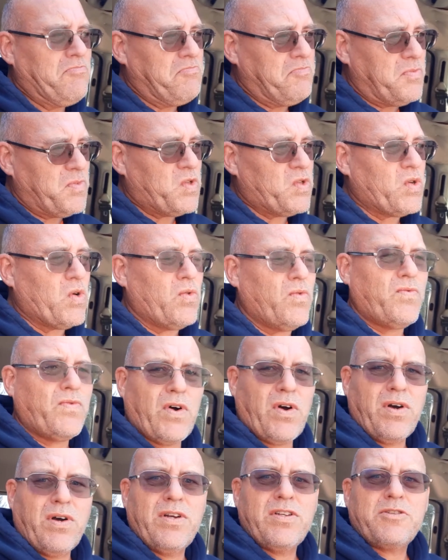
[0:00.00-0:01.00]
So
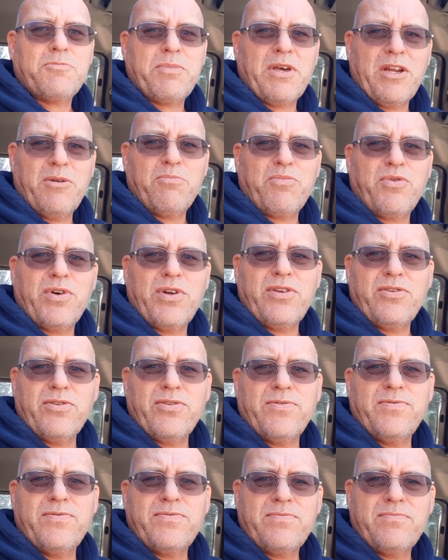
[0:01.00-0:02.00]
far, it's been a pretty
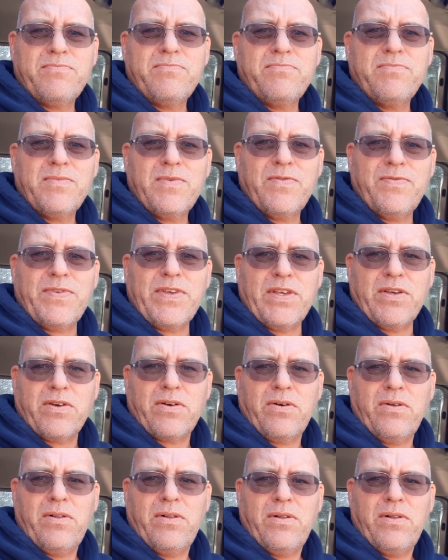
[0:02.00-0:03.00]
good
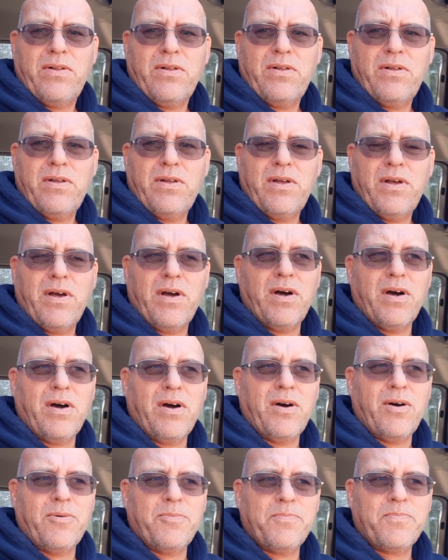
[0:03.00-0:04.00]
vehicle.
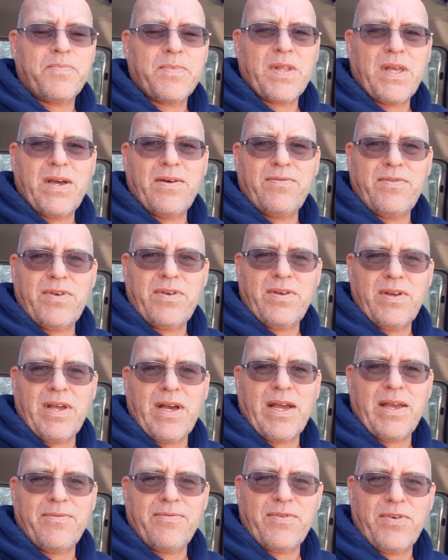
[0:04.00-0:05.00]

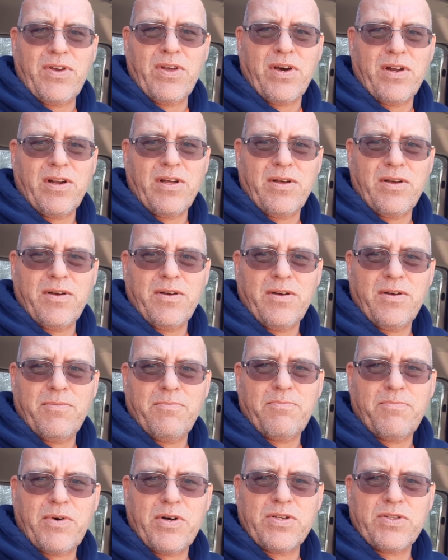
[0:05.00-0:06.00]
I've done a
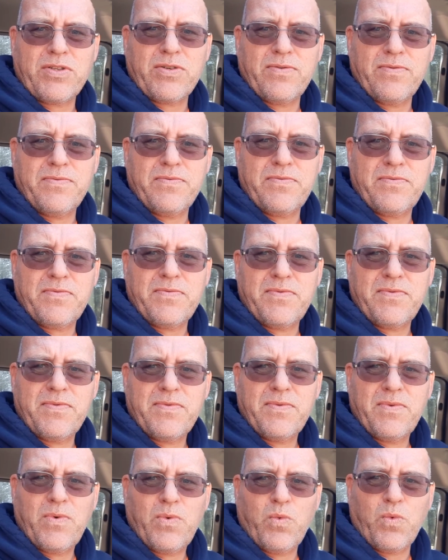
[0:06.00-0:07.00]
bunch of
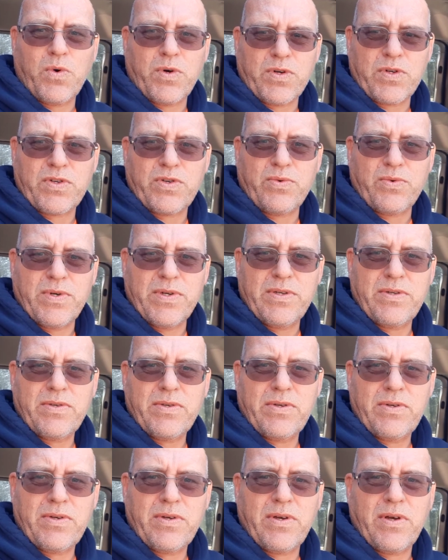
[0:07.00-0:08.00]
work to it,
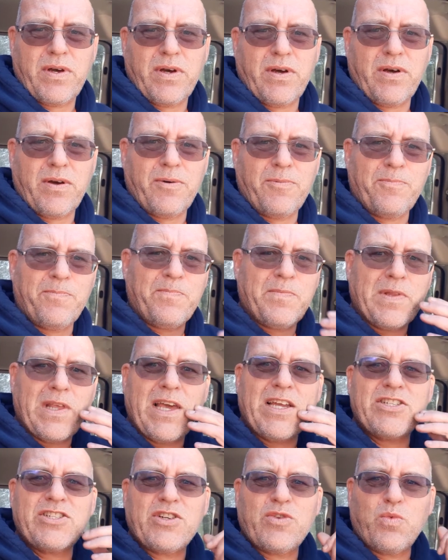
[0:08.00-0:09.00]

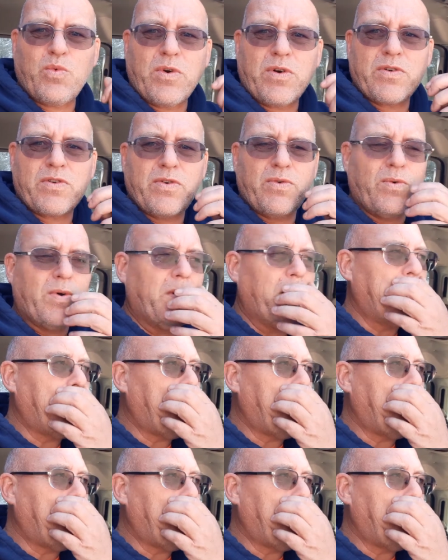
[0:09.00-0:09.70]
engine work to it.